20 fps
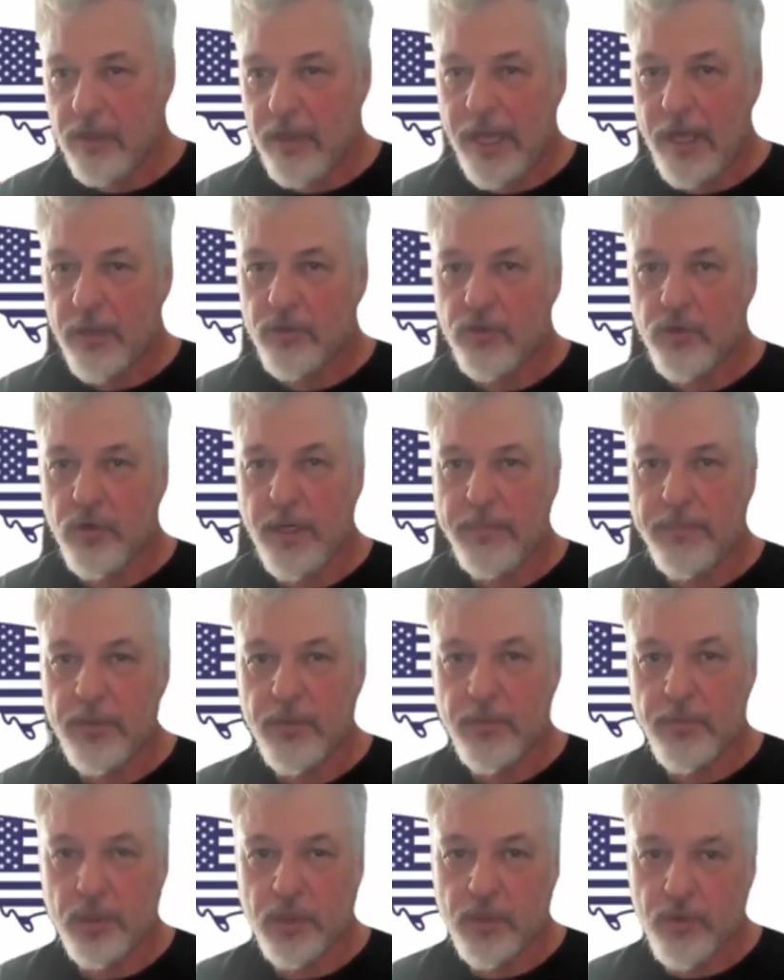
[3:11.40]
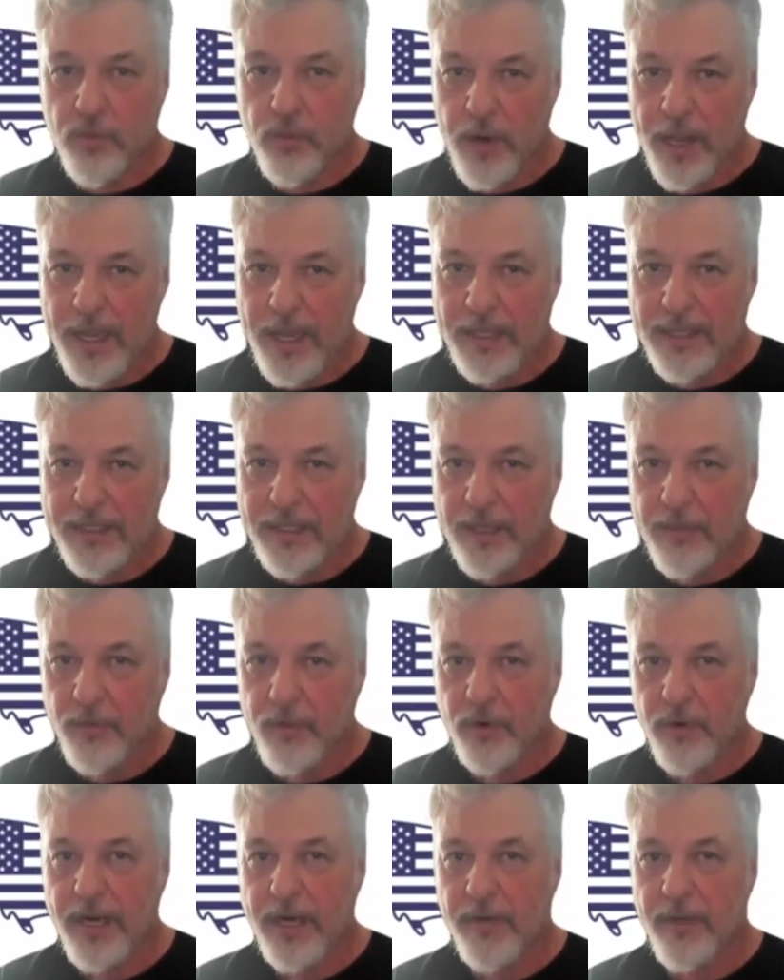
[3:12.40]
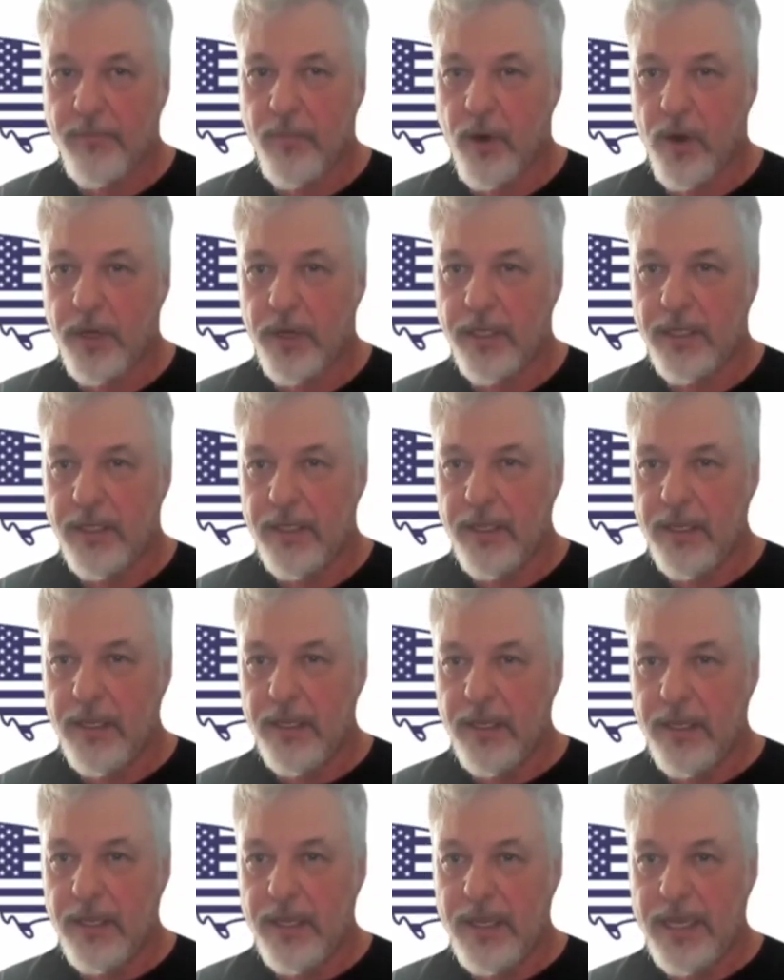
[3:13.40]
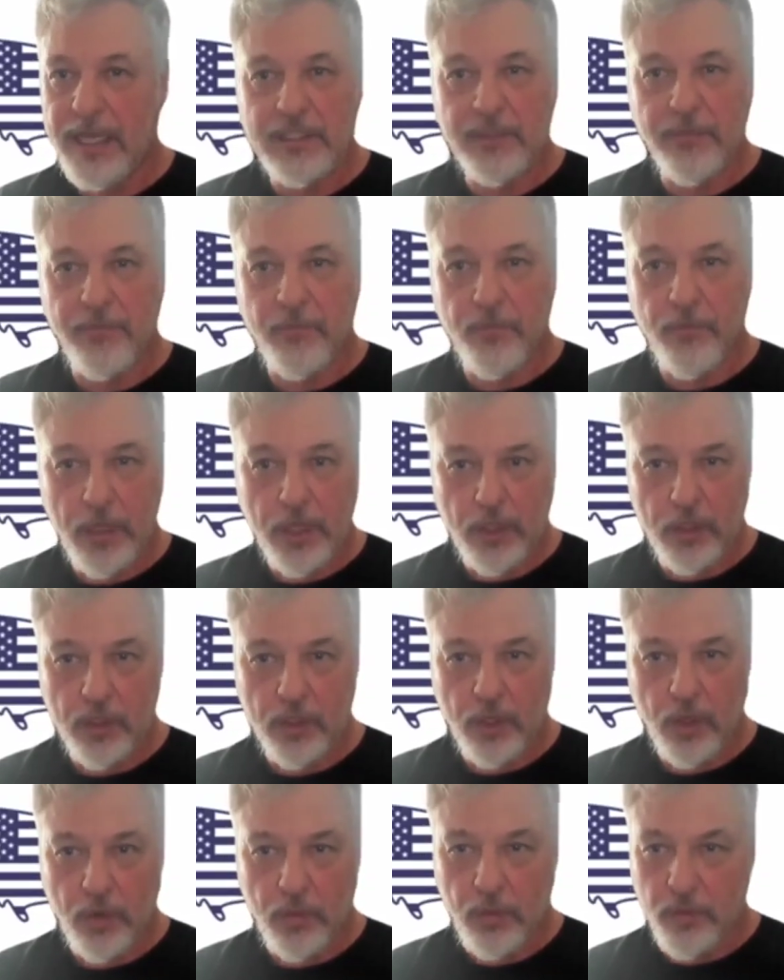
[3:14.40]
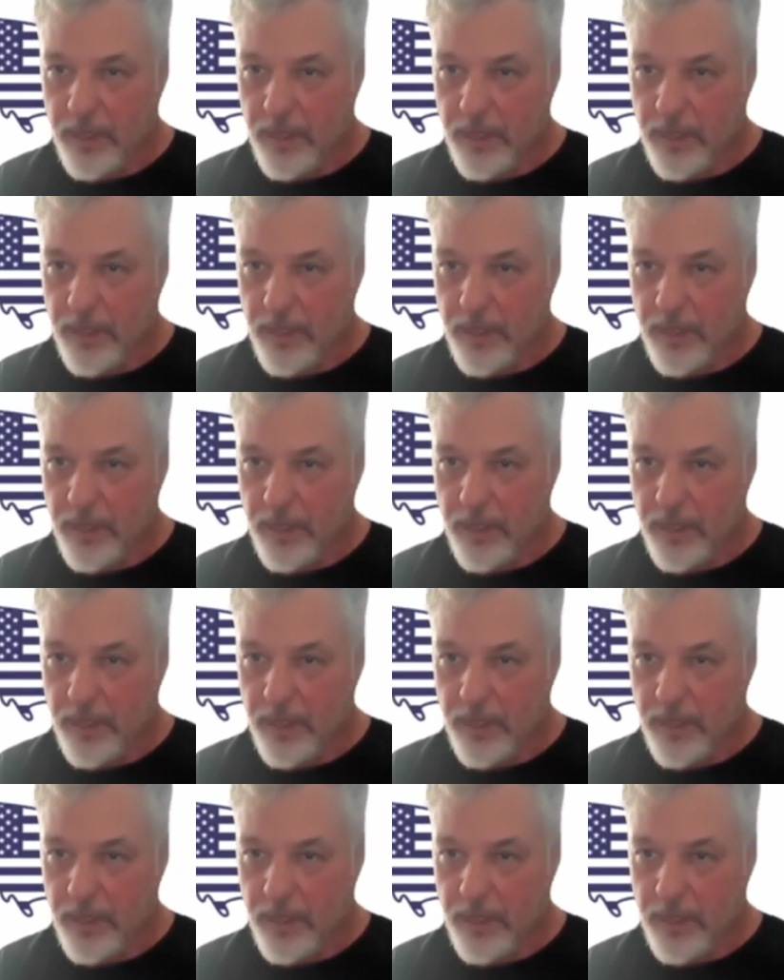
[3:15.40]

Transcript: Trump to portray the Democratic Party as a freak show.